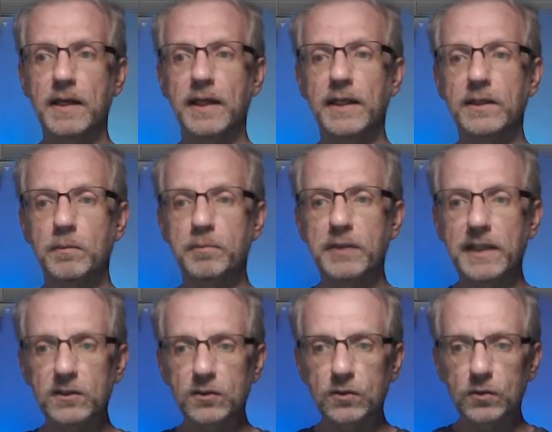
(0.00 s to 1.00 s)
It
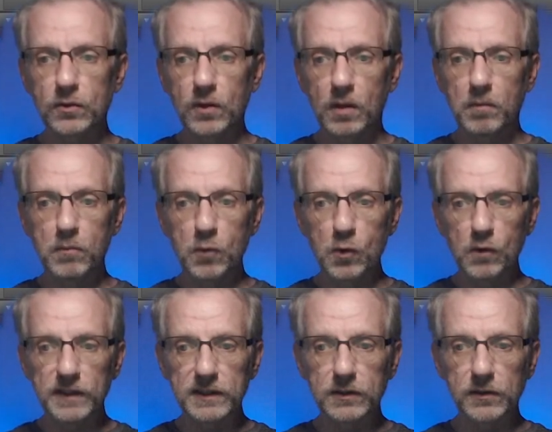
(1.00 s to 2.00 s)
appears to move
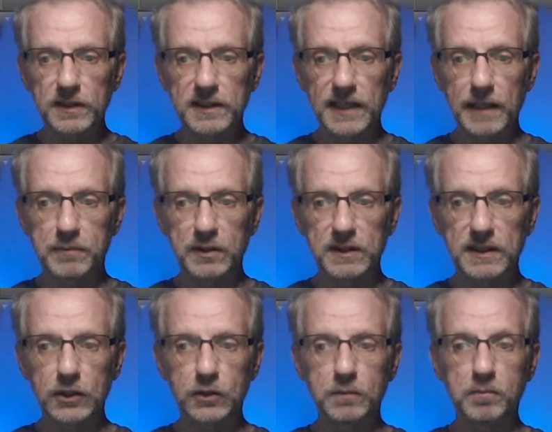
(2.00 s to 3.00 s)
into the same
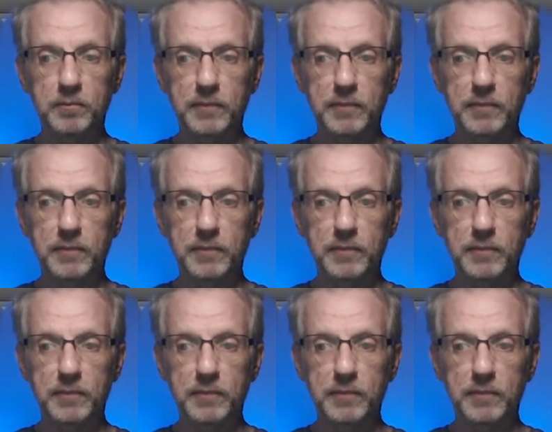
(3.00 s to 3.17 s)
position,